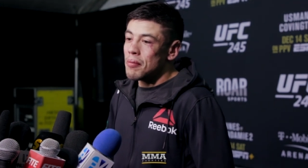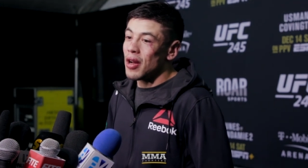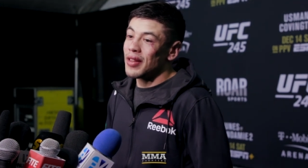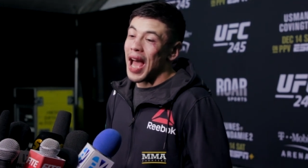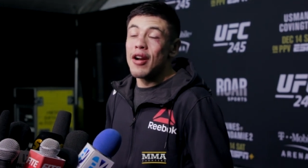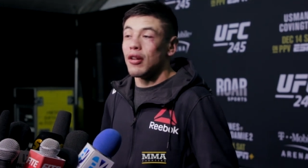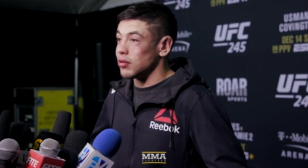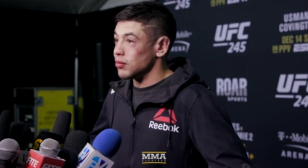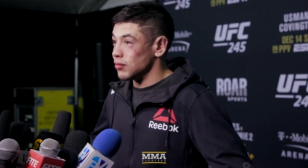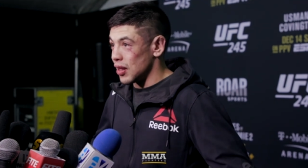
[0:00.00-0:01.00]
But I don't know.
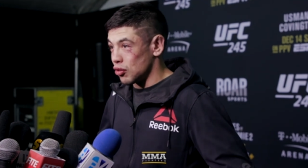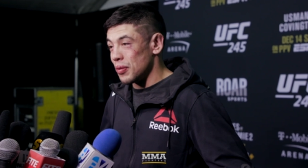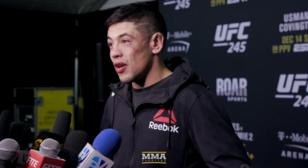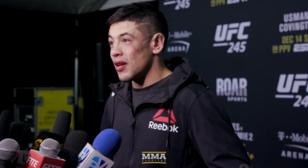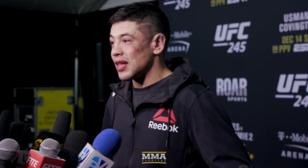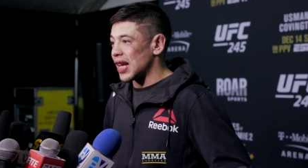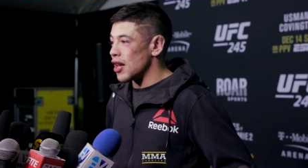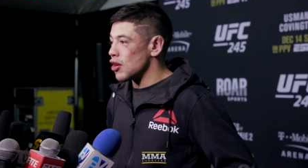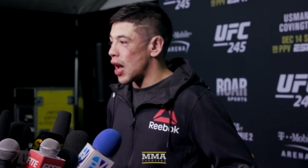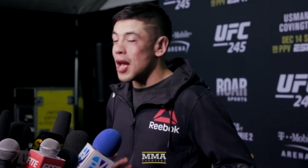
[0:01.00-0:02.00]
To be honest,
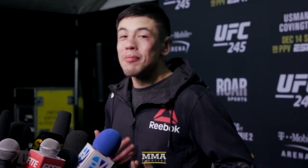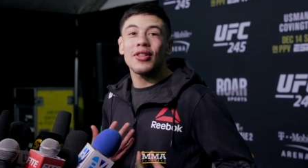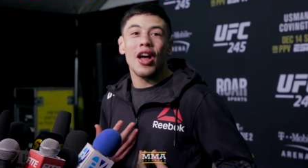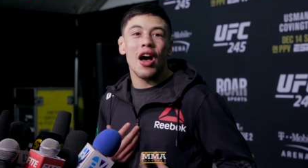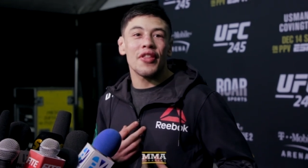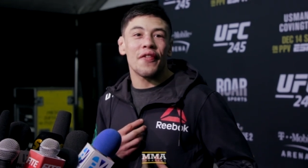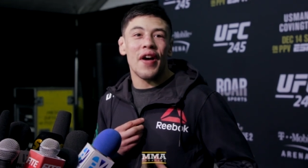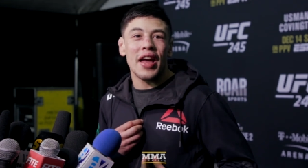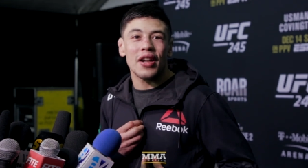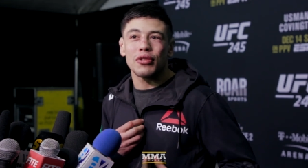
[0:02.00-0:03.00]
I'm, I'm not the
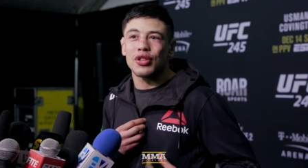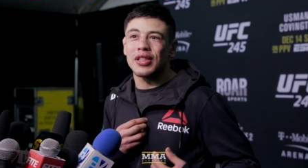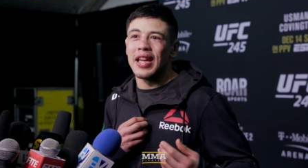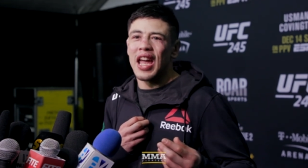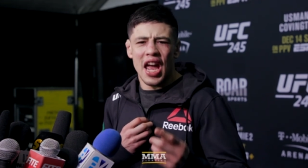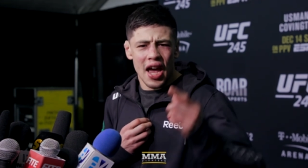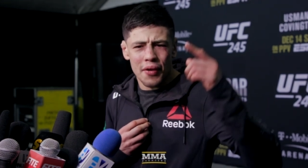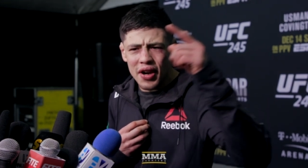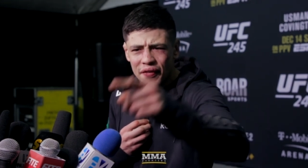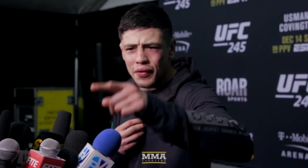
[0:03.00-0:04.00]
fighter who say, hey, I
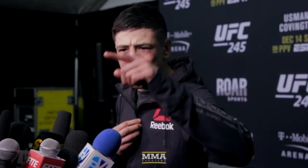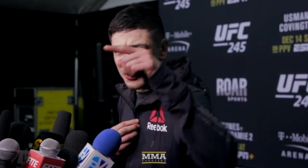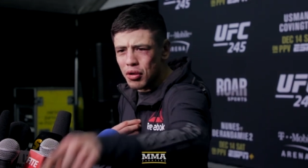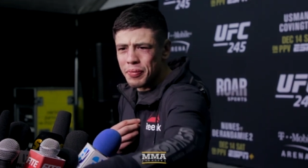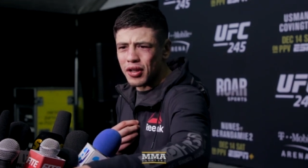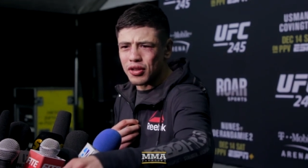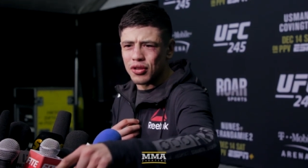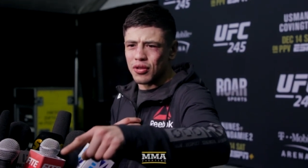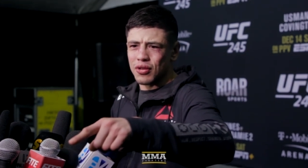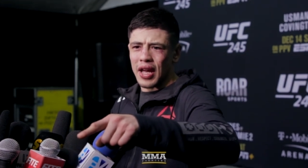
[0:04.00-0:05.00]
want to fight with you
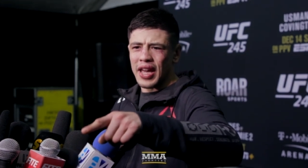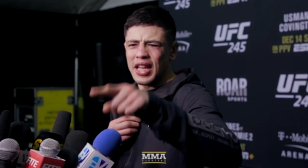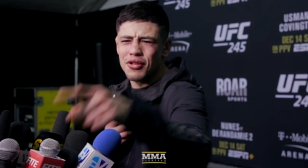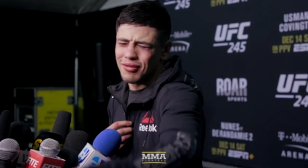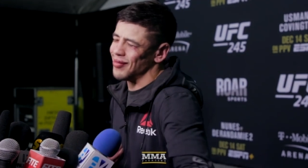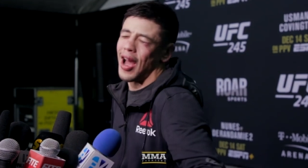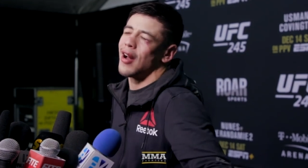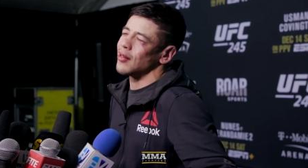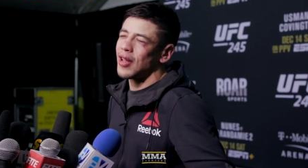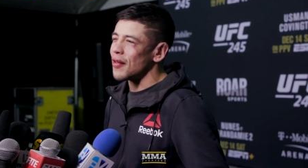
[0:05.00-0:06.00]
because I hate you
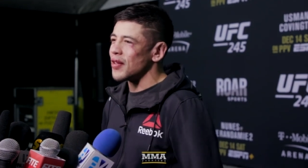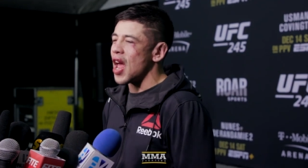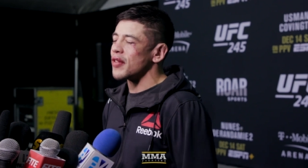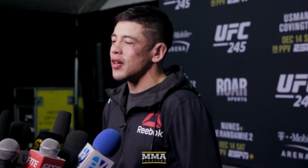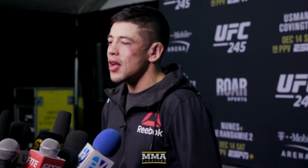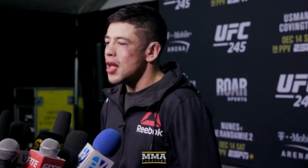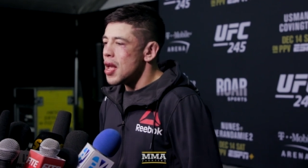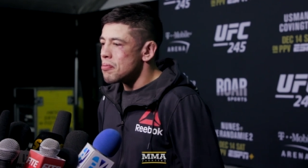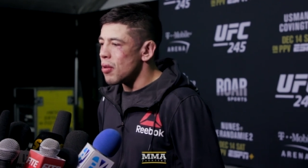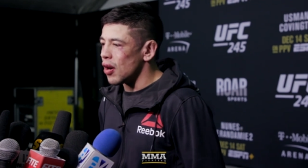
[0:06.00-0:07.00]
now, no, never.
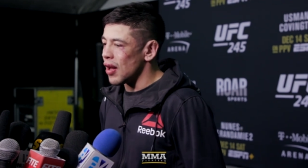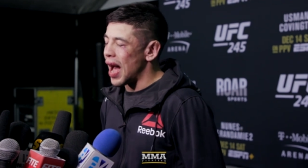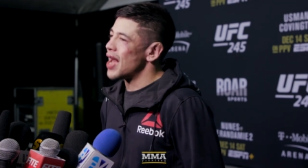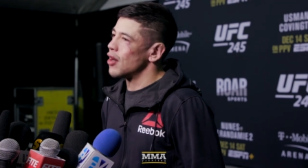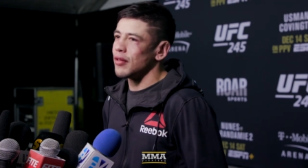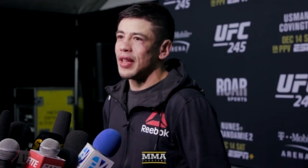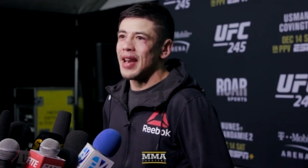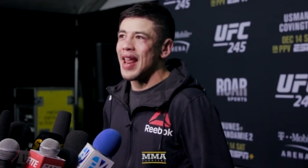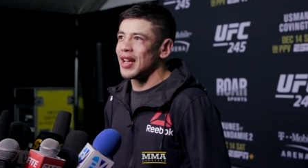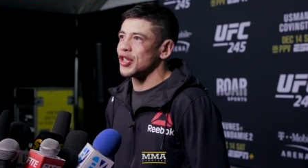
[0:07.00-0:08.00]
But I know the
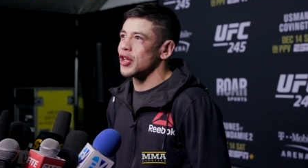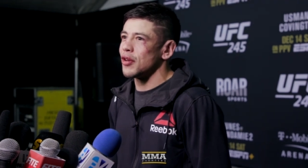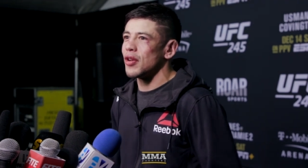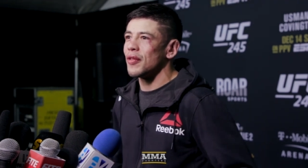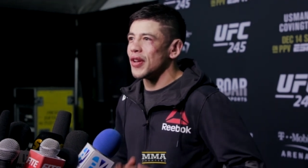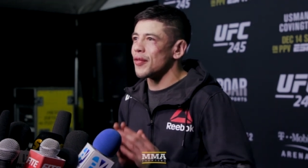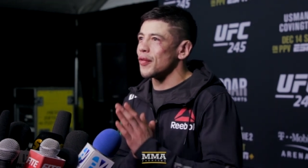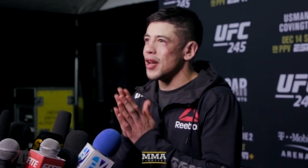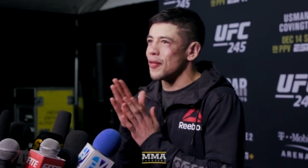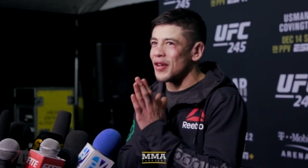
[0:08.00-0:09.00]
next year will be
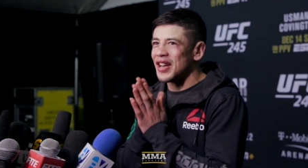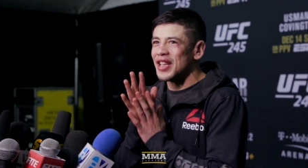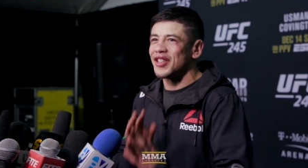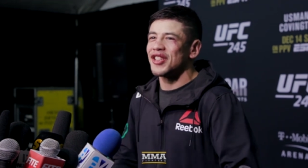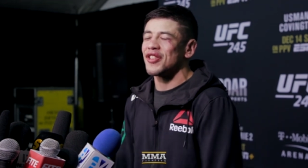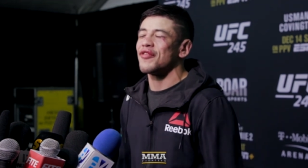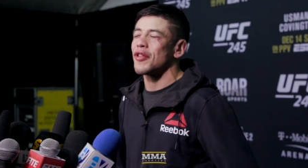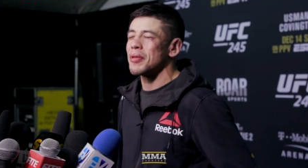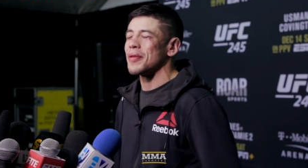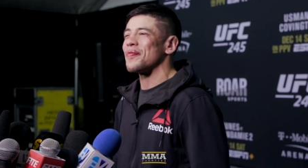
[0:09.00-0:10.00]
really, really interesting
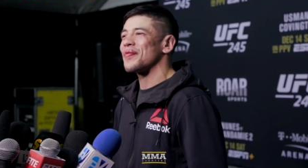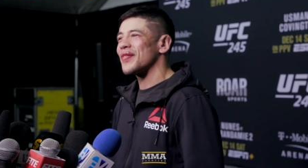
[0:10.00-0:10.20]
for me.